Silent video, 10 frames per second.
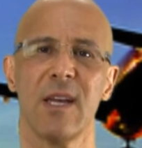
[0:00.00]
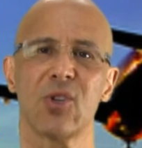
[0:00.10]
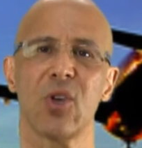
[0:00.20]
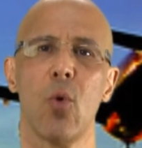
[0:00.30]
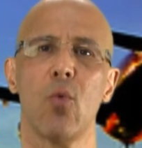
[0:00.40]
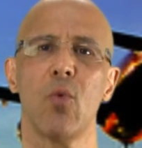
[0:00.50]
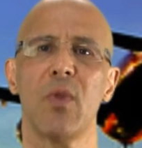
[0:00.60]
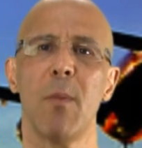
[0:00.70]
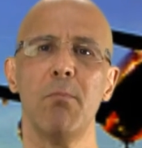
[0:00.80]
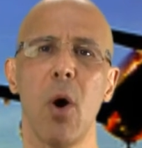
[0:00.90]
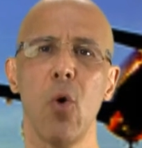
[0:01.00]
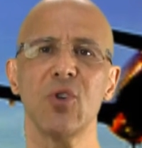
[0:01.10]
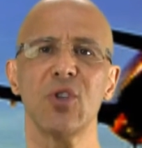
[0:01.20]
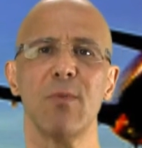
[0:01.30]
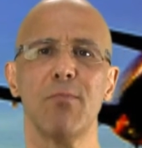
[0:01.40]
So, the
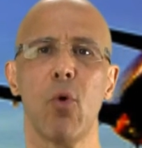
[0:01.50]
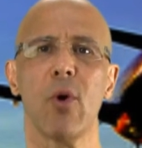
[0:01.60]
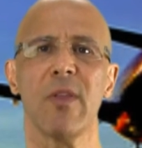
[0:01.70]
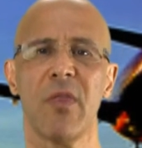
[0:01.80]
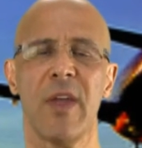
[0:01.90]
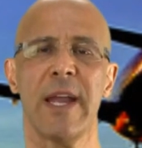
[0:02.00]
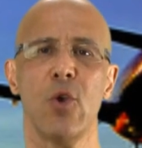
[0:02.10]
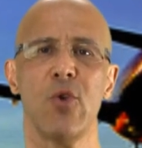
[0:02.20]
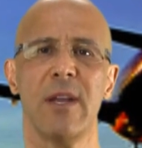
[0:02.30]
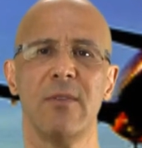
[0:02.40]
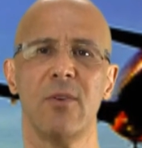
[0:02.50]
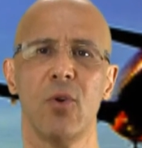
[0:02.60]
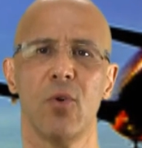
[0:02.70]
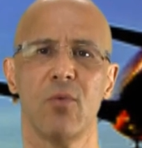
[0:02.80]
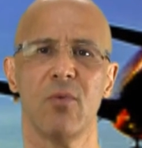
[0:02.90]
most important thing you can
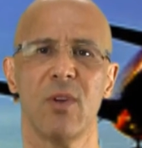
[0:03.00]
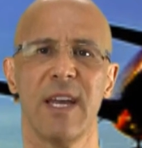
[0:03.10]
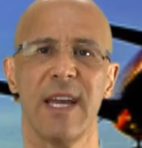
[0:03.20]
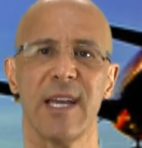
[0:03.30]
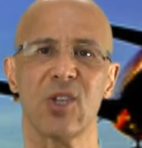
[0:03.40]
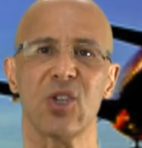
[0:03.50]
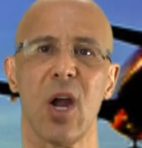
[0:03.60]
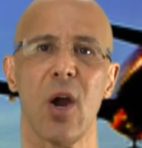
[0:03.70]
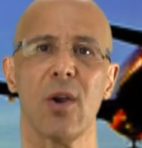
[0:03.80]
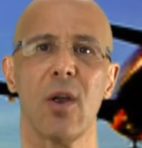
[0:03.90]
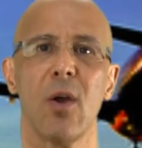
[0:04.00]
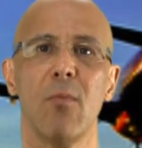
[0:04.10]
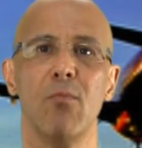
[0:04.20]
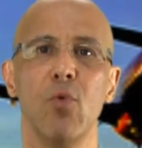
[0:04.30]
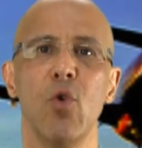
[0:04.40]
do is start
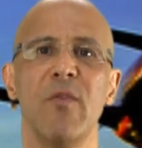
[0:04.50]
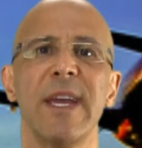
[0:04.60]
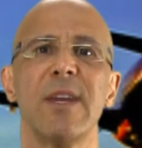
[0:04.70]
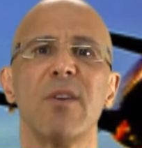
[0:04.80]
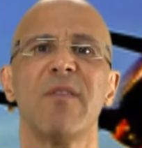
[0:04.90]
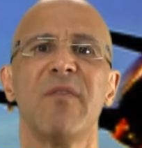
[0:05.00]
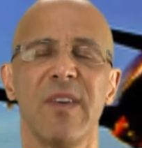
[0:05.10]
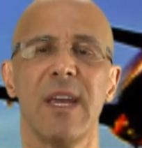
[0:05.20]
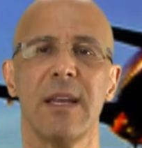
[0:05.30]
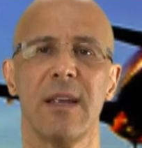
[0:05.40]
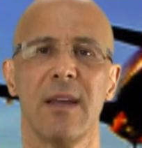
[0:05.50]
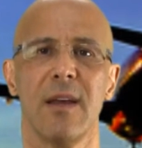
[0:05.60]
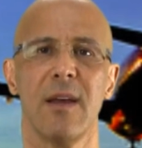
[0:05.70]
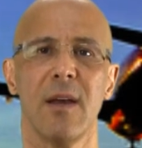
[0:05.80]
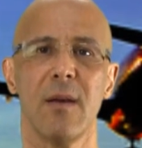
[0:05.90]
moving your feet.
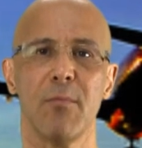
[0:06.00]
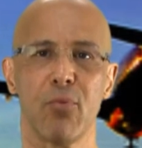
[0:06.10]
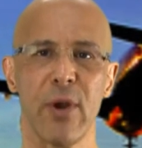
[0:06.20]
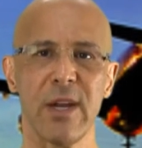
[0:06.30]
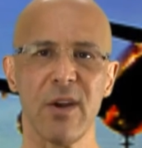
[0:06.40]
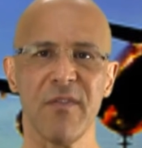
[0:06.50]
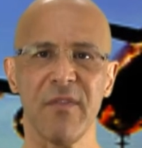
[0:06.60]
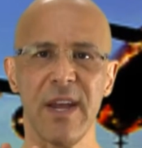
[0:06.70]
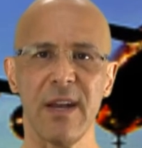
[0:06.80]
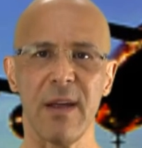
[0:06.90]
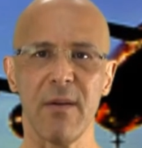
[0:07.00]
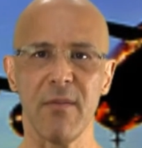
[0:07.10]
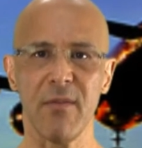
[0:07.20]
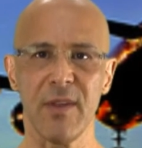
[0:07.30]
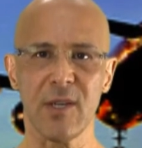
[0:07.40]
Bring your feet
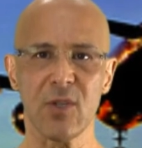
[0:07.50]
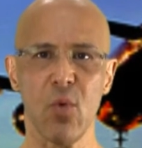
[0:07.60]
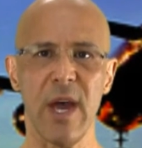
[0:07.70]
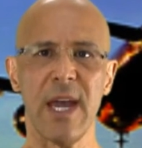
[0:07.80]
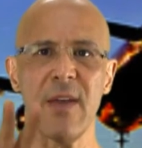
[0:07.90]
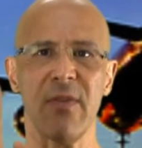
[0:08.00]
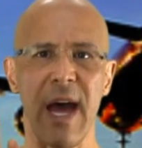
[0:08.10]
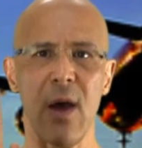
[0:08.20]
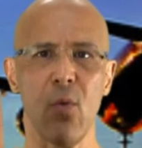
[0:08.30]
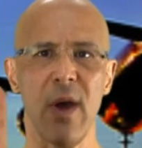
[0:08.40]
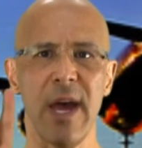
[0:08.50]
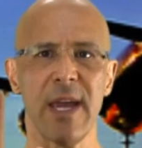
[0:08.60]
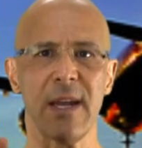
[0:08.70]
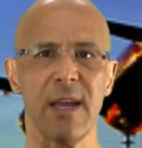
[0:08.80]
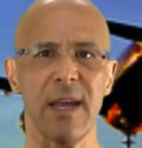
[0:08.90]
this way and that
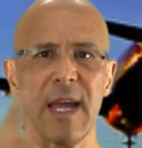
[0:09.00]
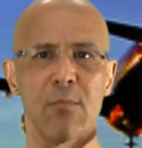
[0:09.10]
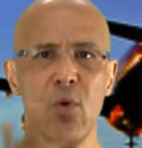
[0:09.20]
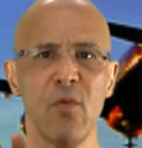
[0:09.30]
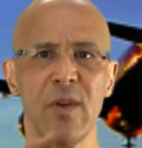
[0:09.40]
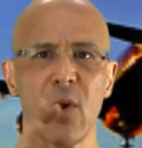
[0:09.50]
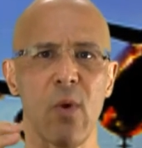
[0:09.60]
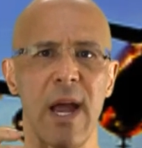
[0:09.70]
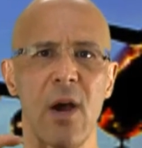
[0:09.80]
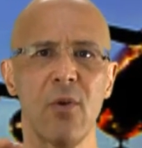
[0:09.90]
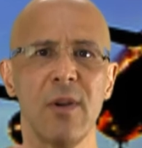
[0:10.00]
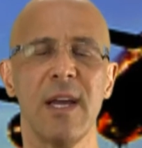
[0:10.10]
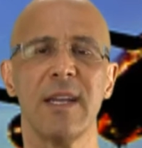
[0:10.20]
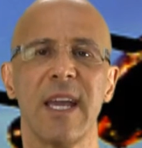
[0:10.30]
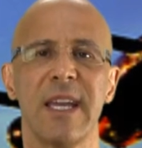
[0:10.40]
way and, and move it around
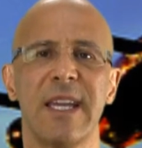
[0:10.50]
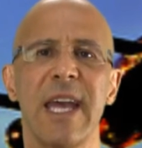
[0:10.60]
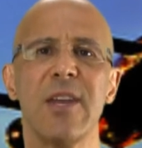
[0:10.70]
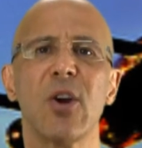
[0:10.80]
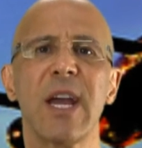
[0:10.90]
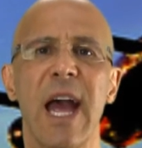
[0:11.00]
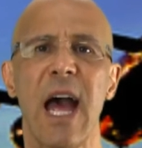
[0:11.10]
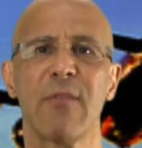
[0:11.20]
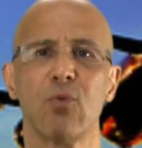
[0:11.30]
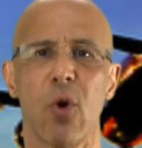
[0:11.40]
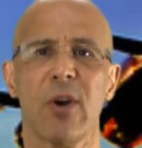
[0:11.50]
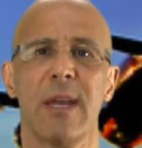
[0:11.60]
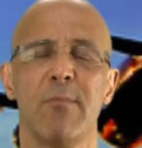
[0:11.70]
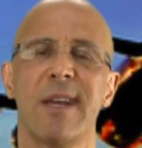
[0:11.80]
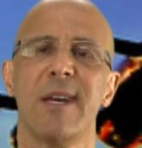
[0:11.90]
to get your calves
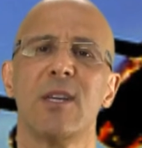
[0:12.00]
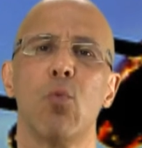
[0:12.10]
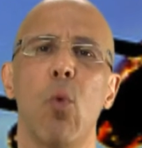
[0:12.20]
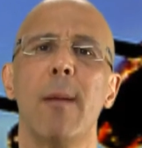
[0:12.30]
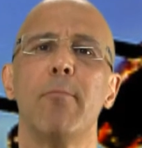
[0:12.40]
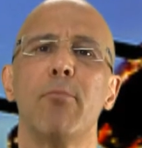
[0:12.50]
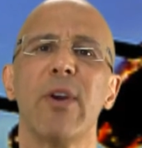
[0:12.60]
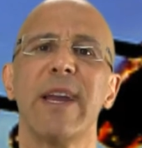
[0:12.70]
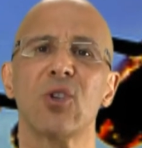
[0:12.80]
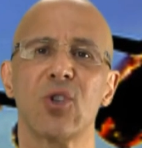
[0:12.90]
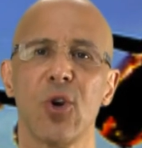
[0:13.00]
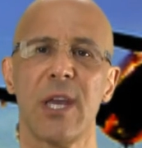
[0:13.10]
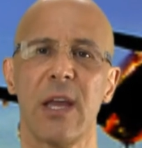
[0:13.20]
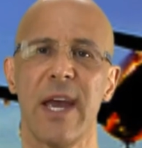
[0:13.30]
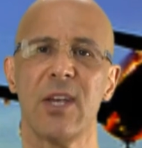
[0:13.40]
working because what brings
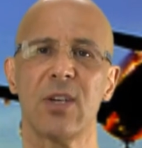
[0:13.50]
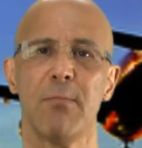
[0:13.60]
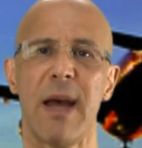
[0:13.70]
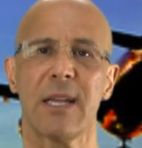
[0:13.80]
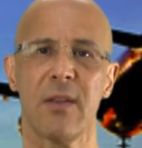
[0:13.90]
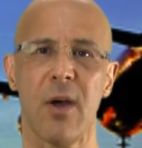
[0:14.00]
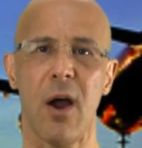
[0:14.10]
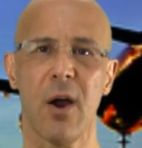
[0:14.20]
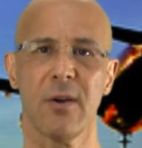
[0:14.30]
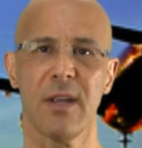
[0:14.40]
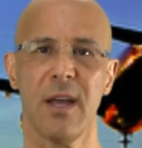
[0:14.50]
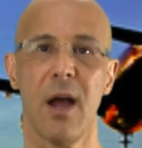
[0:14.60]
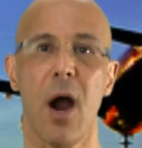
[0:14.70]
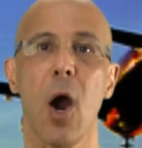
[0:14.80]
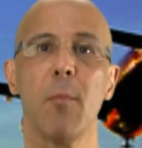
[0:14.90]
circulation back to the heart
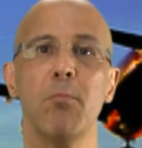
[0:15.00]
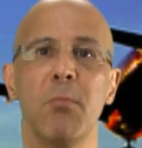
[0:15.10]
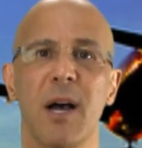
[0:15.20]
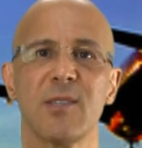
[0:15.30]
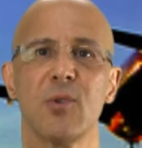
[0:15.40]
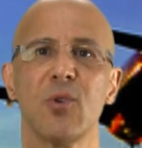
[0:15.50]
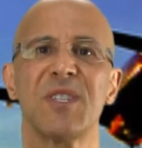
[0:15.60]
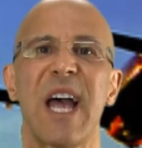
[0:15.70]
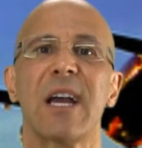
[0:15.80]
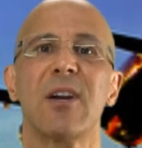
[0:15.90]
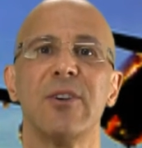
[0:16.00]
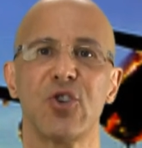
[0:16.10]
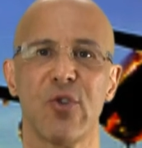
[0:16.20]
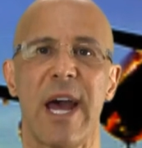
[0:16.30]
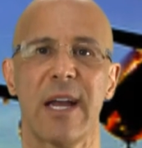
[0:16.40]
are muscles that
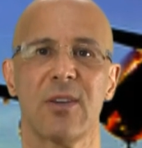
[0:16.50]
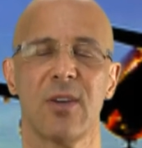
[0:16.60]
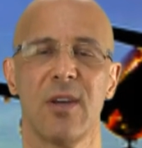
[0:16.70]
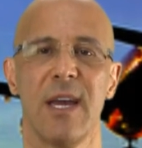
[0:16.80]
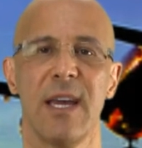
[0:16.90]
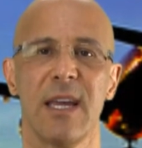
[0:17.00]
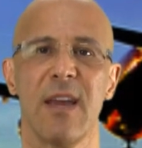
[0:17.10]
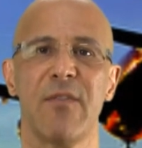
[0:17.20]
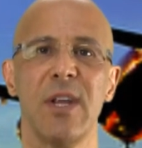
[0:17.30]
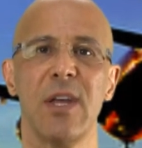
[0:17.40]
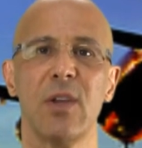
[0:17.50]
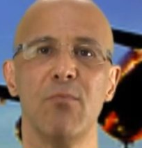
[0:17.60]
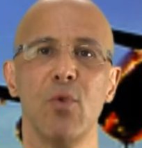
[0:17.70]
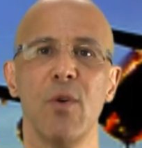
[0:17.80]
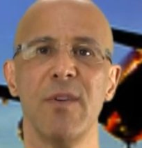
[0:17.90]
contract. If you need to
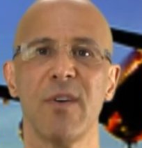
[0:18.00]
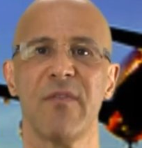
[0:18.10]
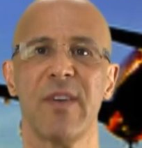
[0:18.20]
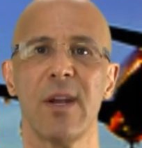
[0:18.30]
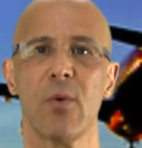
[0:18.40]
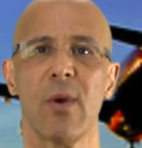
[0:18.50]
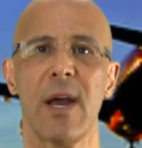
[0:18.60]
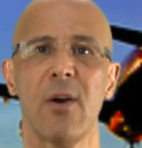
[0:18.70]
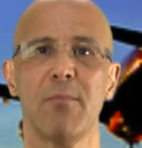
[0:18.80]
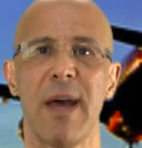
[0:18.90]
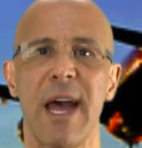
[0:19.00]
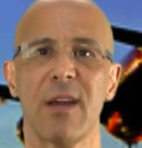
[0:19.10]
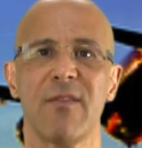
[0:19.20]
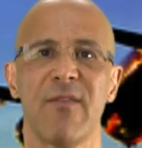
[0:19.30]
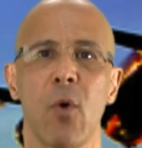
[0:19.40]
move your feet around
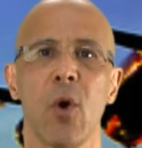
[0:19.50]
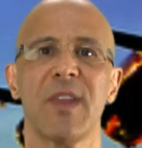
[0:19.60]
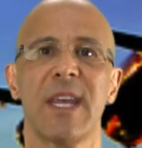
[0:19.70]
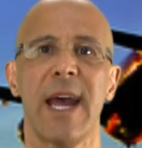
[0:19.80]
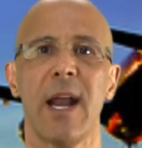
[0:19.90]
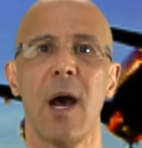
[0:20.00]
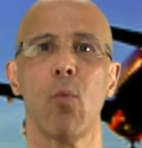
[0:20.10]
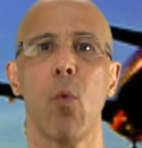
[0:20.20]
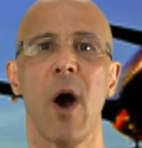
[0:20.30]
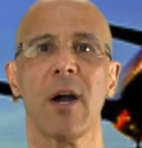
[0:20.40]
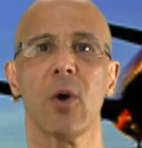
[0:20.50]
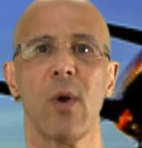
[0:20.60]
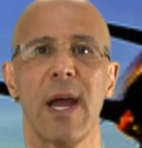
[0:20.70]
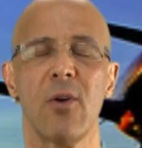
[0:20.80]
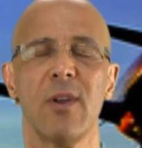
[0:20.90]
back and forth, get up, walk
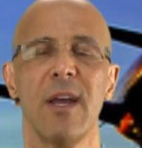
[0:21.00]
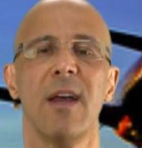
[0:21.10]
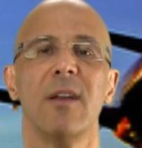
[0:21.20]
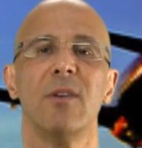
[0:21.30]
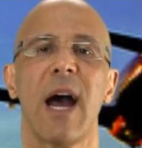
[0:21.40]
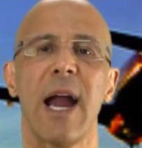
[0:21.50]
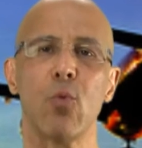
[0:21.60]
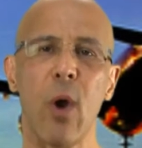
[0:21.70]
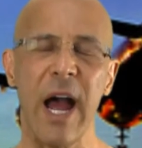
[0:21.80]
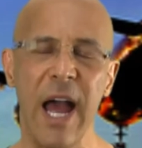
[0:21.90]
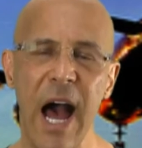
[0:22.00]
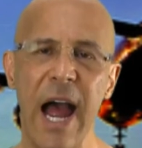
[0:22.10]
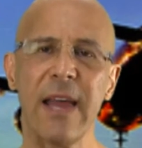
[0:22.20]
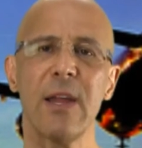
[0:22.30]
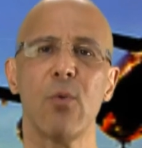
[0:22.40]
around, I, I
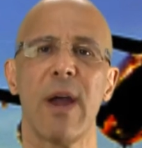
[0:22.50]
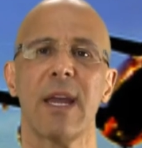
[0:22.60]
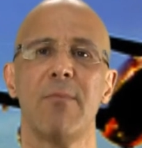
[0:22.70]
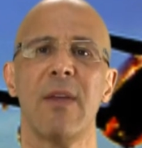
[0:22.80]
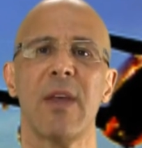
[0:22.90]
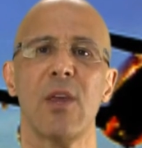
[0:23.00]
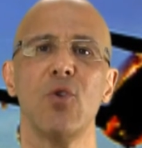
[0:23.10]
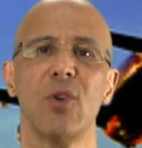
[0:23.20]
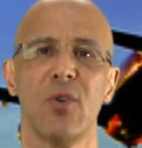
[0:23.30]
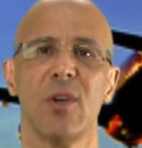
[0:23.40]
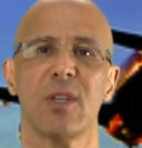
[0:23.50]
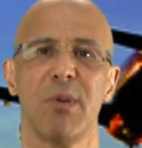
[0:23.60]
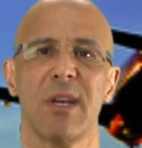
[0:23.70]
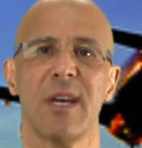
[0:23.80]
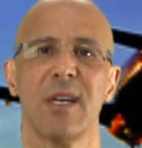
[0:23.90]
highly recommend that you do this
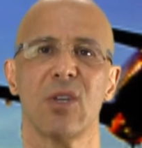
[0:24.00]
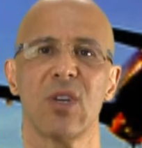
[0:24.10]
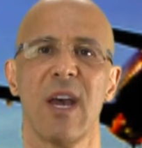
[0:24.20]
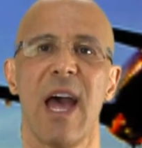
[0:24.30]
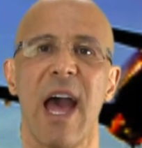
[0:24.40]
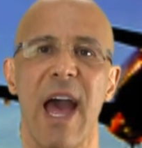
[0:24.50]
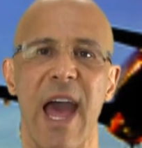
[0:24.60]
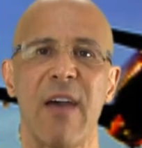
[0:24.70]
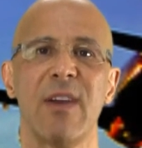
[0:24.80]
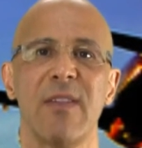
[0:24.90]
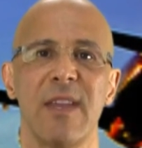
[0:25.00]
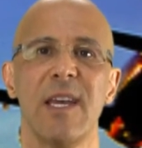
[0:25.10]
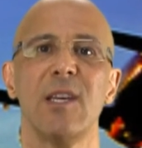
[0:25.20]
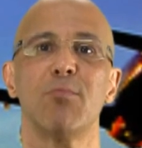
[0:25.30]
because having these